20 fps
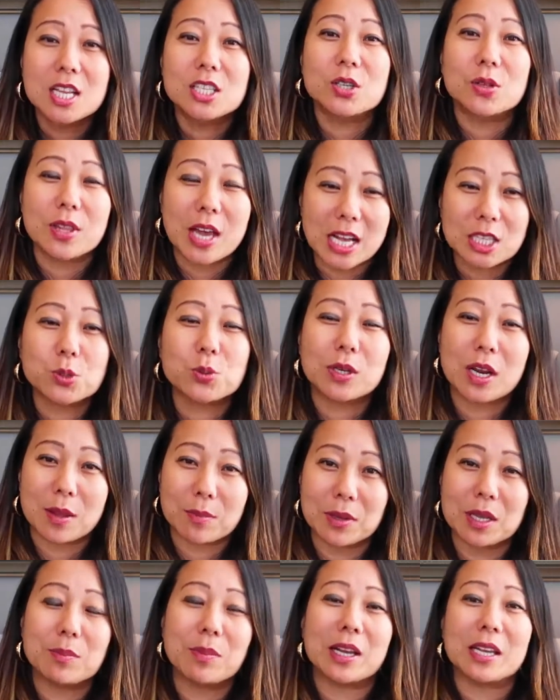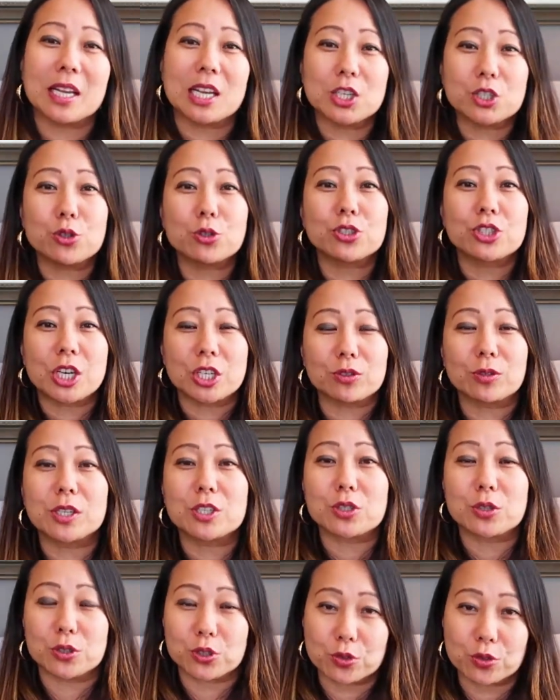So that's what I mean by
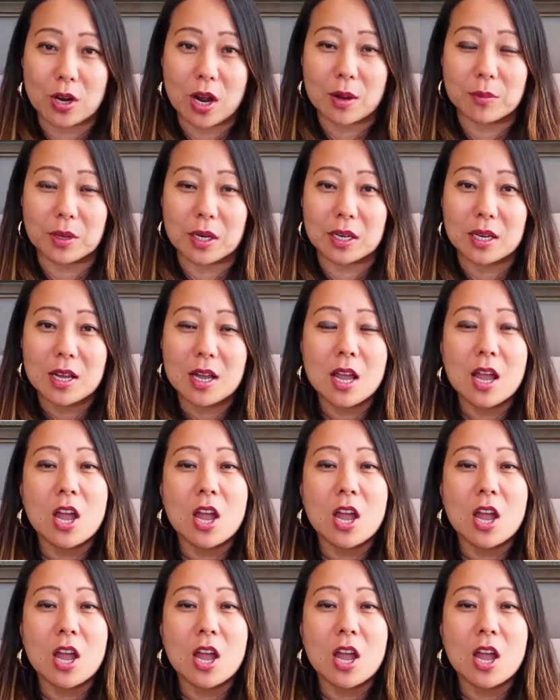intergenerational trauma.